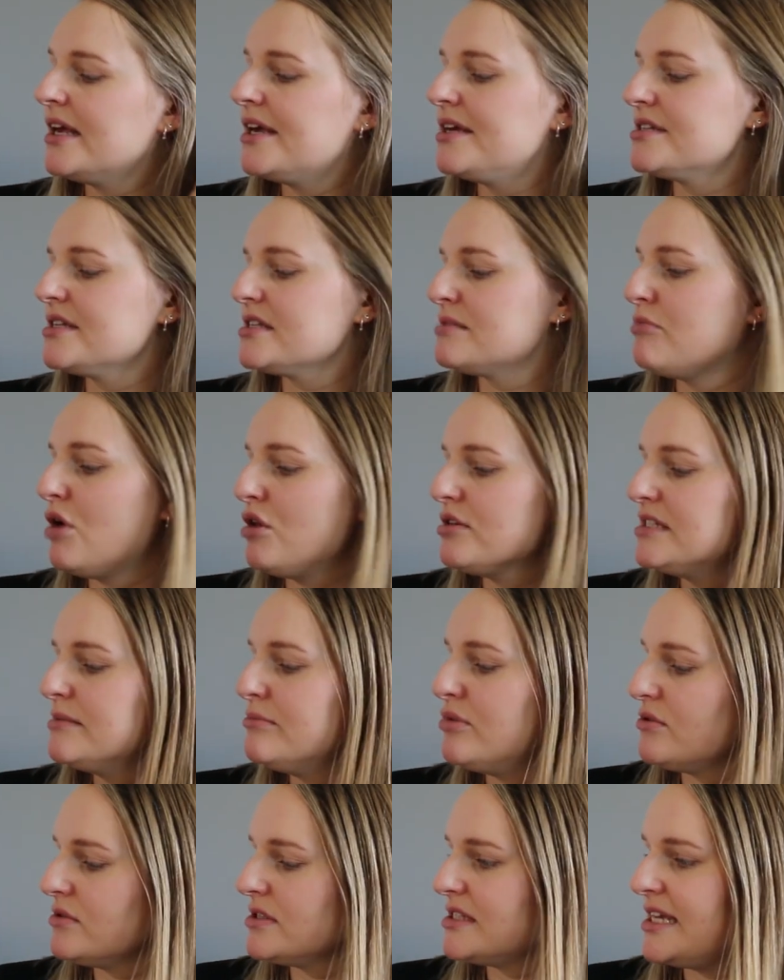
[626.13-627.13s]
is this
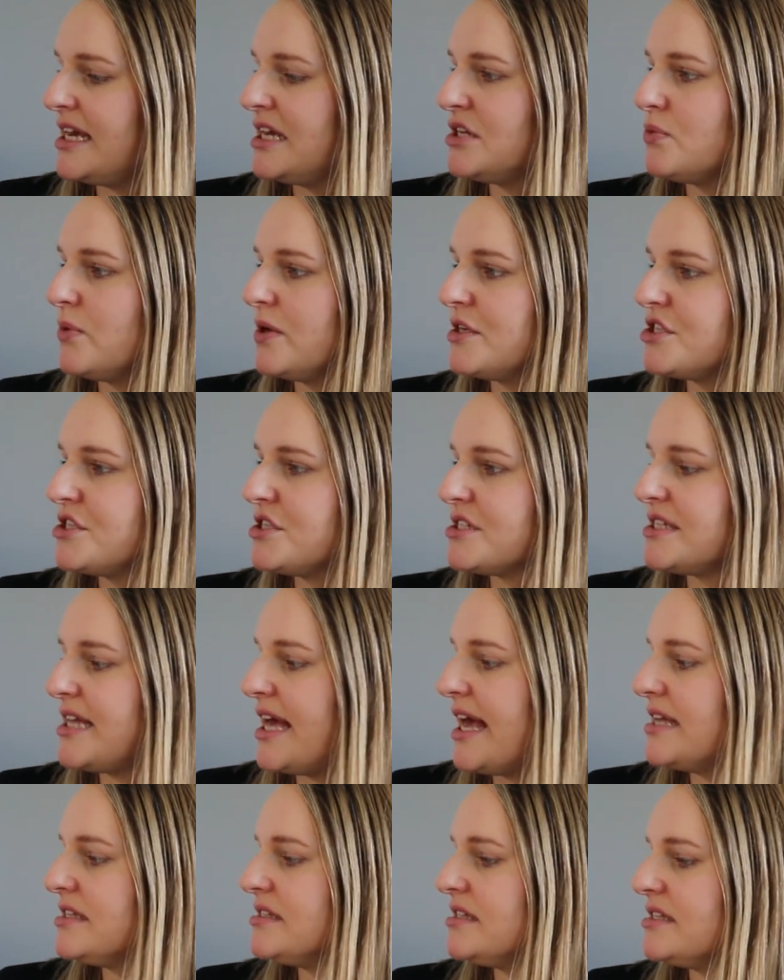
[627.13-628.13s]
multi-ball set, which just
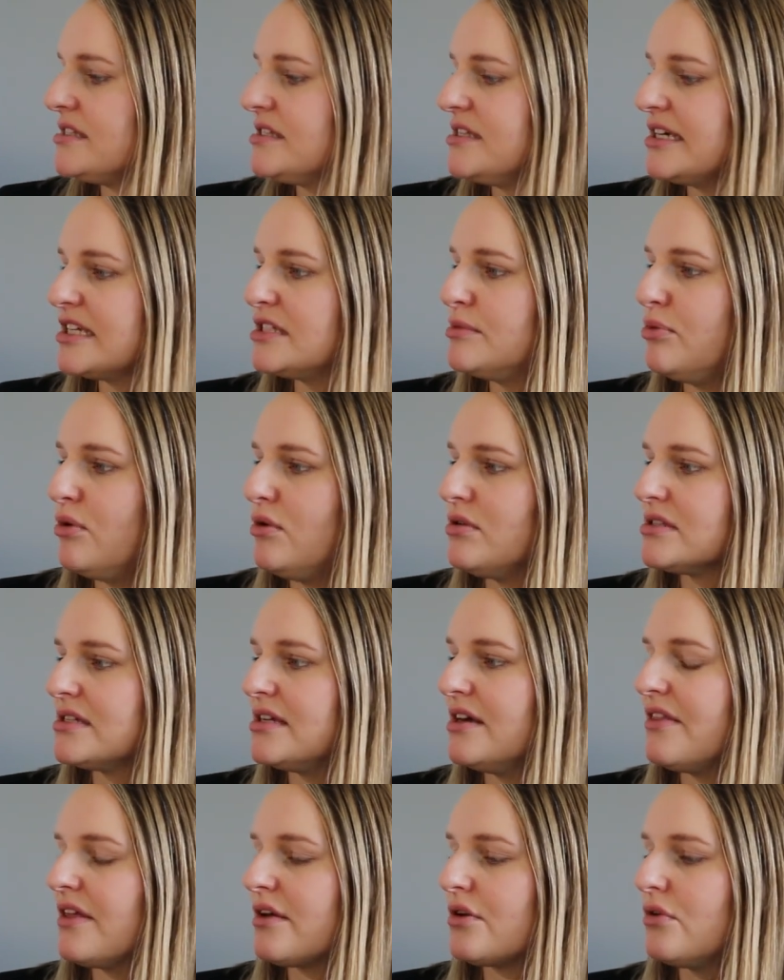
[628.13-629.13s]
has 6 balls in
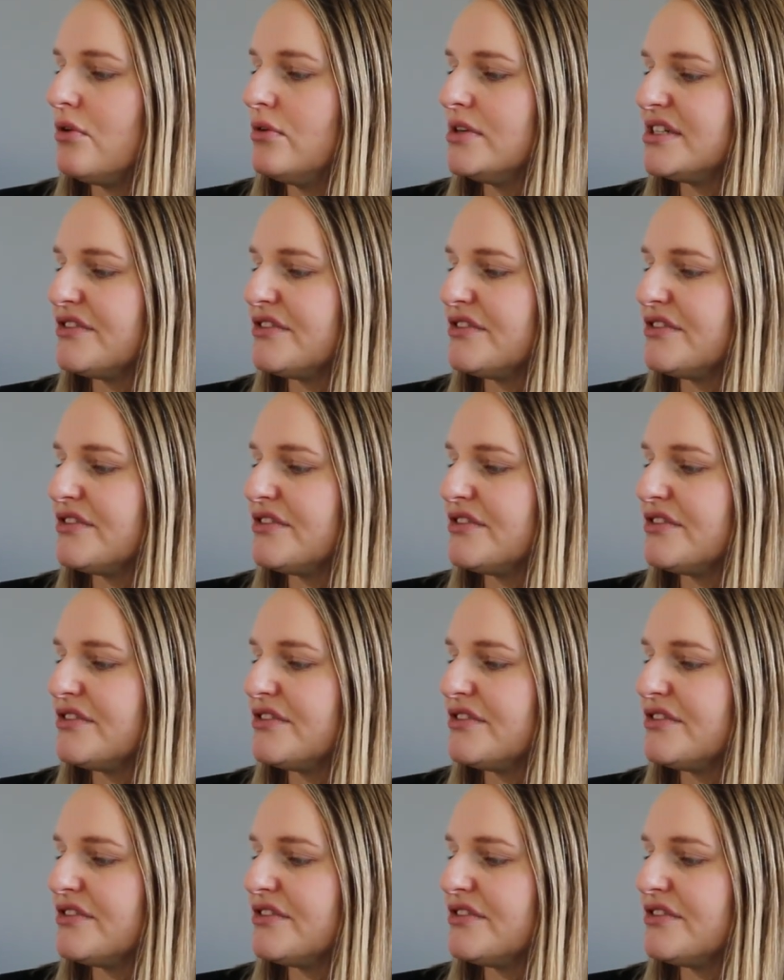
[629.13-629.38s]
it that are all